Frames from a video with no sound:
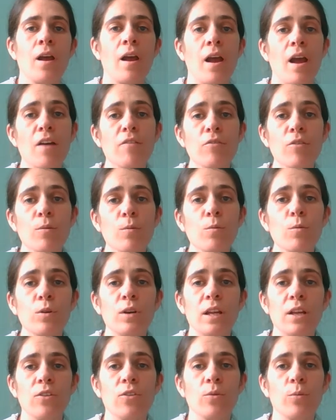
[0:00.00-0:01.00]
Everyone will
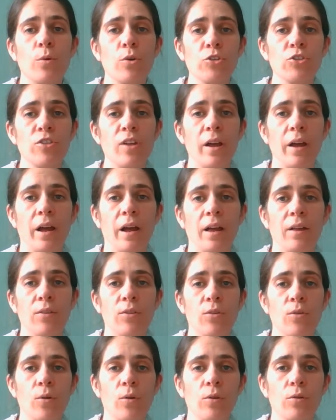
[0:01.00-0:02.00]
need to wash their
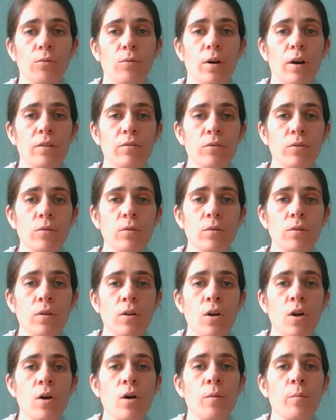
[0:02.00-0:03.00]
hands on arrival,
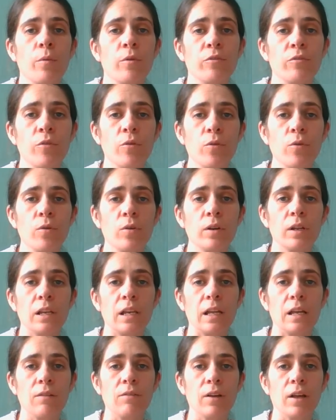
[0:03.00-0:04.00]
before
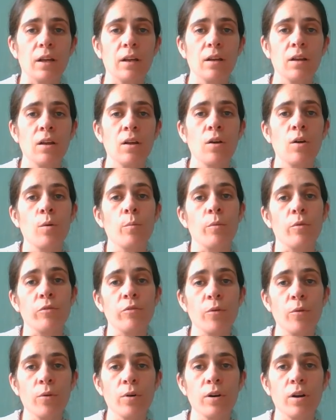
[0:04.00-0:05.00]
leaving,
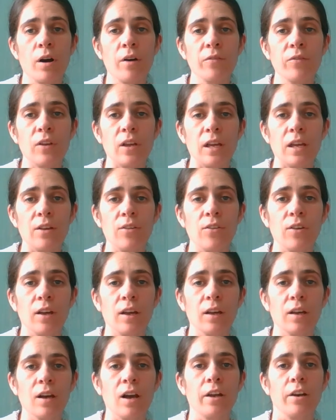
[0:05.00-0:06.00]
before and after
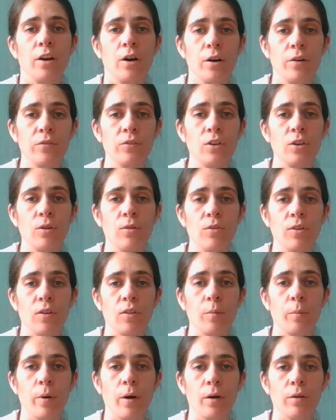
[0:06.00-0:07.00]
eating, and after using
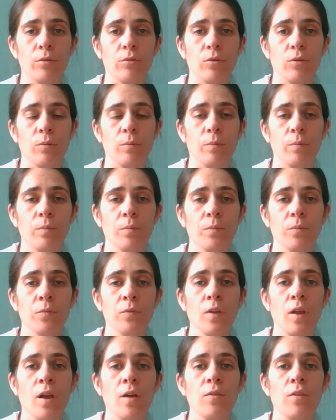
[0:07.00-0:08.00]
the bathroom.
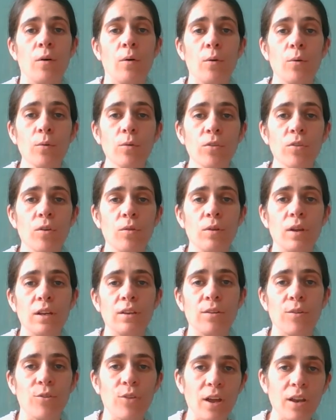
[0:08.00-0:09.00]
They'll also need
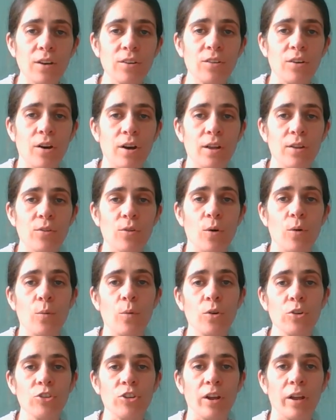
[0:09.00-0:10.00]
to sanitize or
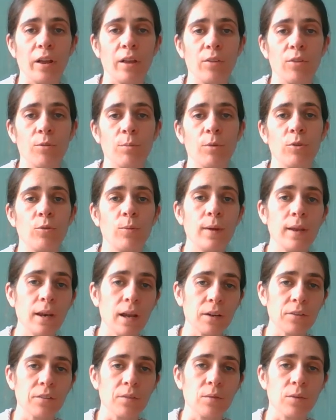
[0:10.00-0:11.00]
wash hands between
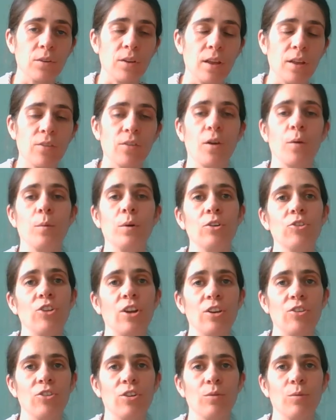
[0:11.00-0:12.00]
activities and when
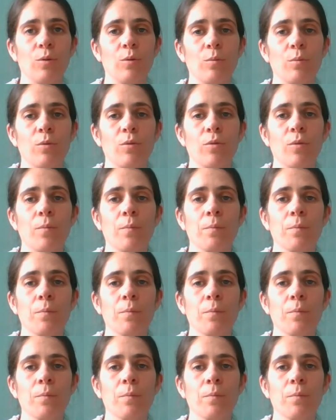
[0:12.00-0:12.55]
changing rooms.